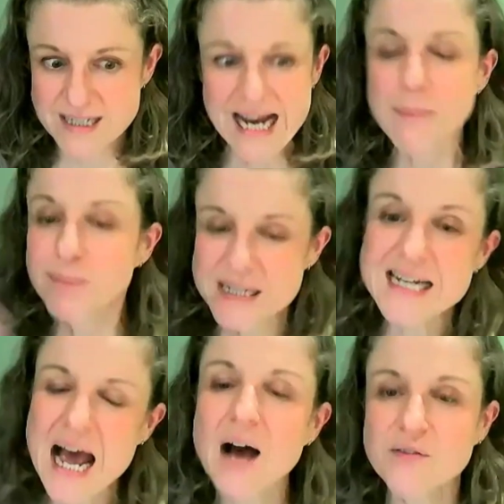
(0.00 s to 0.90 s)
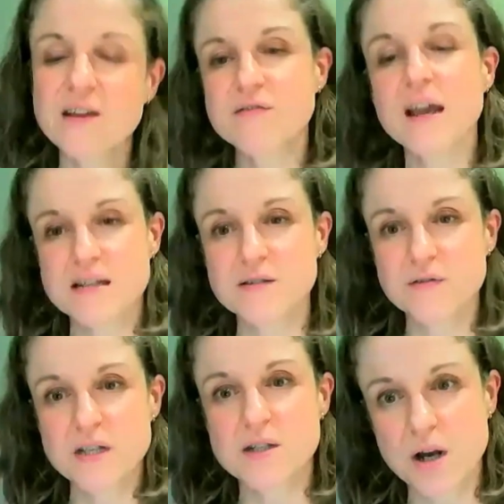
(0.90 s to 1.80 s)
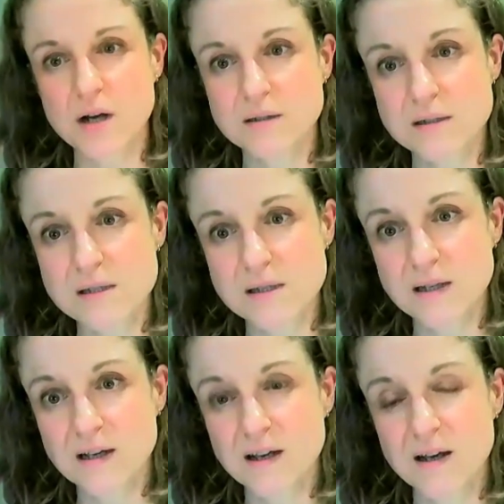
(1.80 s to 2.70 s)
dampen down the effects of these drugs.